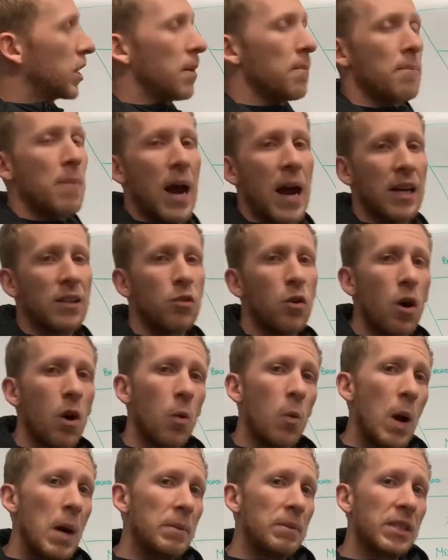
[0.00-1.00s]
them back to
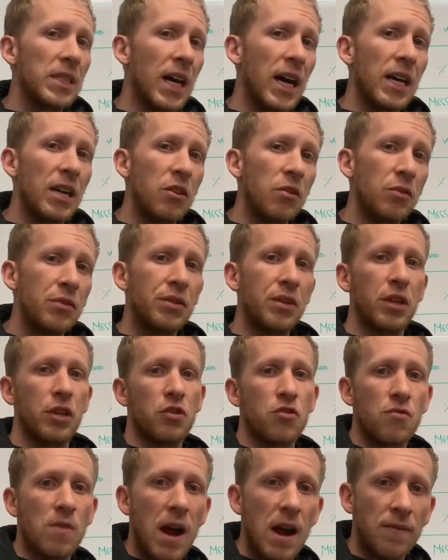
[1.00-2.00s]
our website using a
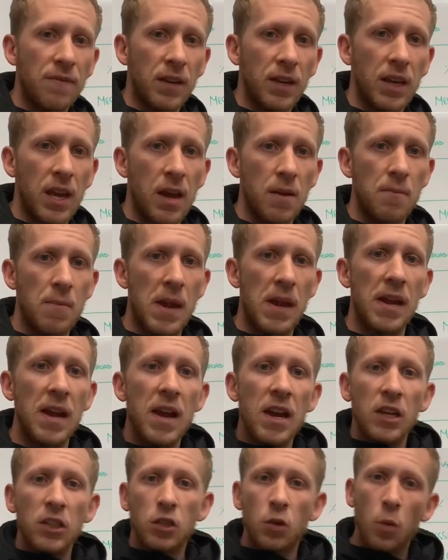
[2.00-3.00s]
traffic campaign.
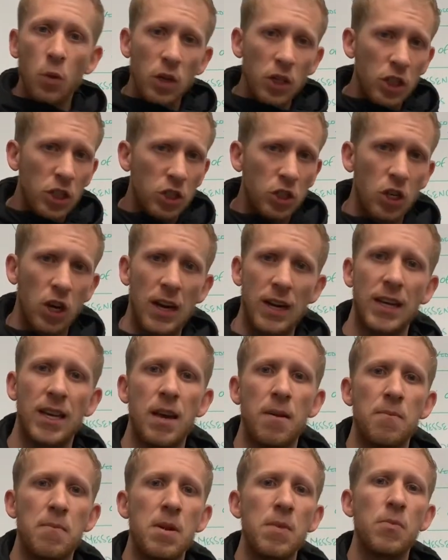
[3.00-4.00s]
So we're just trying to
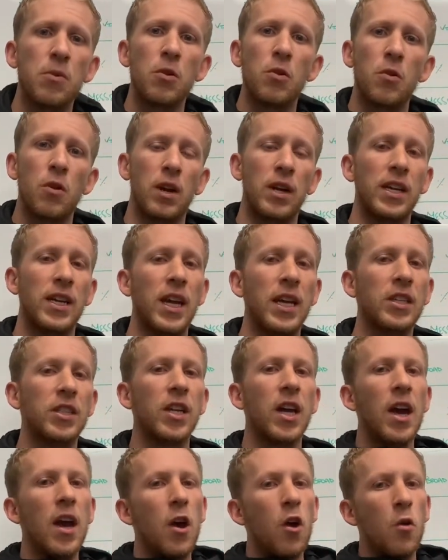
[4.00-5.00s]
get people who are
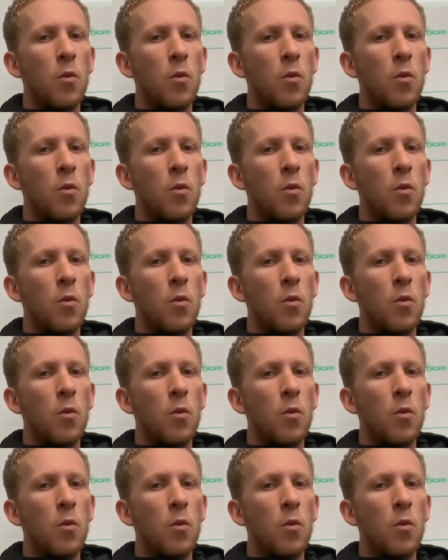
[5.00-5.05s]
engaged.